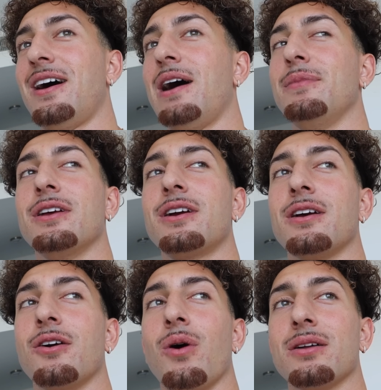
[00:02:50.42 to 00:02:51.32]
I'm either
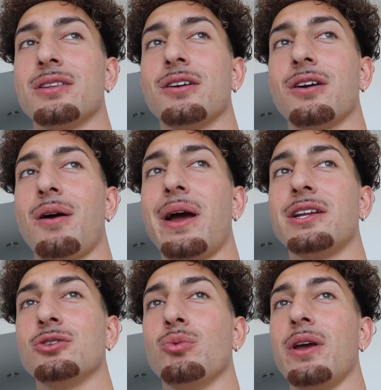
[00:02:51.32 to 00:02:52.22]
gonna go out there or I might
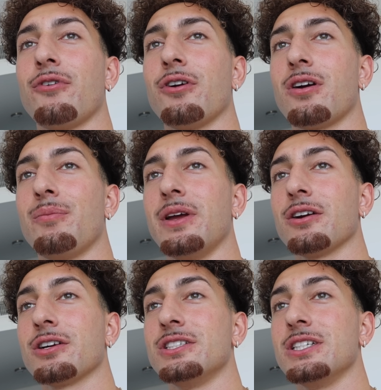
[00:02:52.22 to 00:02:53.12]
just wait for her to come in here
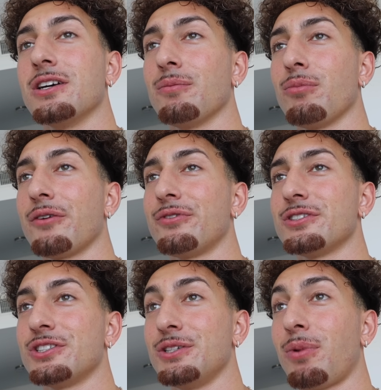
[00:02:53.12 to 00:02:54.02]
because she's cooking breakfast,
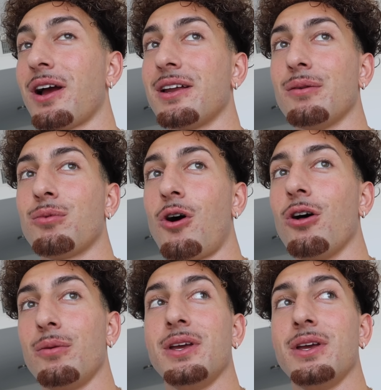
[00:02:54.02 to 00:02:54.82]
so she probably gonna end up calling